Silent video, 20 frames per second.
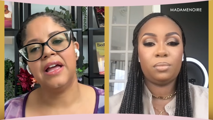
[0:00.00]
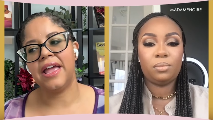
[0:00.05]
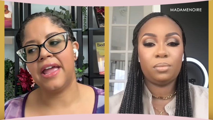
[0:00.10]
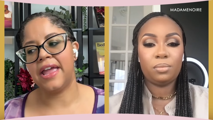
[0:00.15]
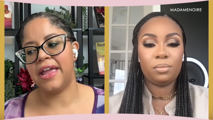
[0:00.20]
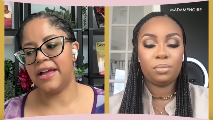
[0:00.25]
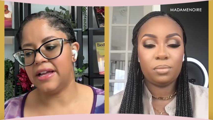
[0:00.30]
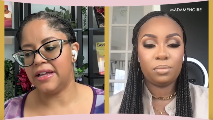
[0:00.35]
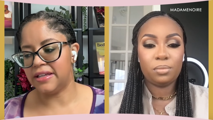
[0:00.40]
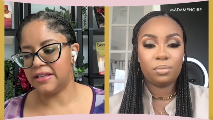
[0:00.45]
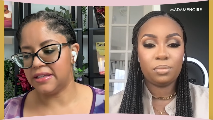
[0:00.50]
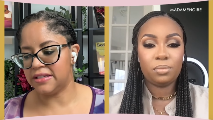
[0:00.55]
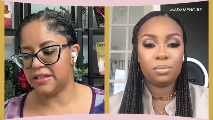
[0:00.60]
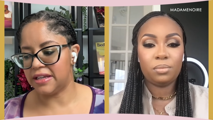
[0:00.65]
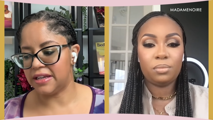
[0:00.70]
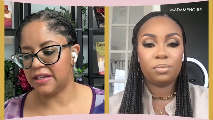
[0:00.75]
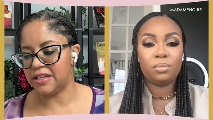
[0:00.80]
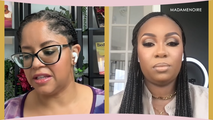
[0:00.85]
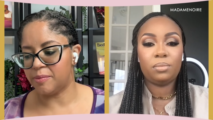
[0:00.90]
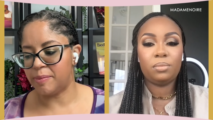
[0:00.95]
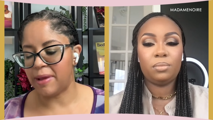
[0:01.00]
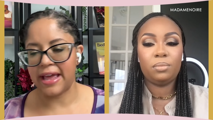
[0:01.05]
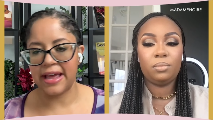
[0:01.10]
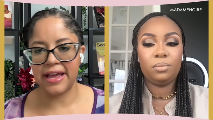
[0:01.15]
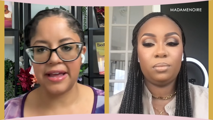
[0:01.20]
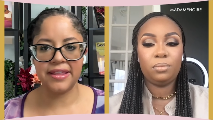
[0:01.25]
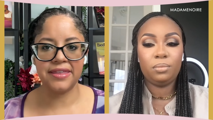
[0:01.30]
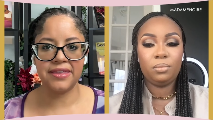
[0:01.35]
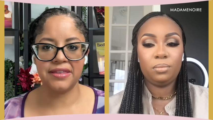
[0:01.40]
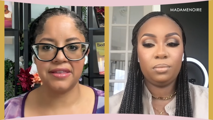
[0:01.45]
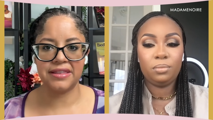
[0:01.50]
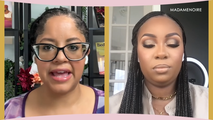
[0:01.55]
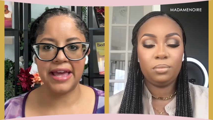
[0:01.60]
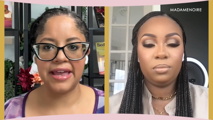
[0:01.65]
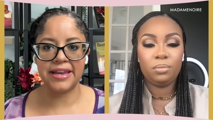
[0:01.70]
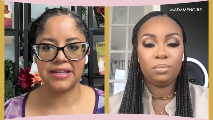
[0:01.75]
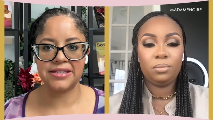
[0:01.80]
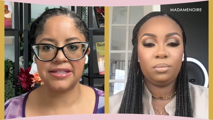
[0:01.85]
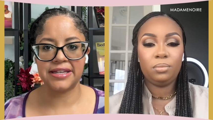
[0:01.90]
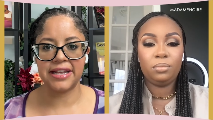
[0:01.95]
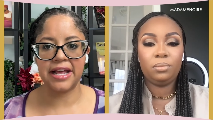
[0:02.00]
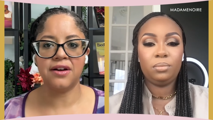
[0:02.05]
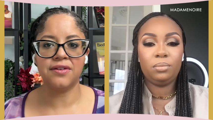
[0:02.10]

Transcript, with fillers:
Speaker 1: and in the path that is set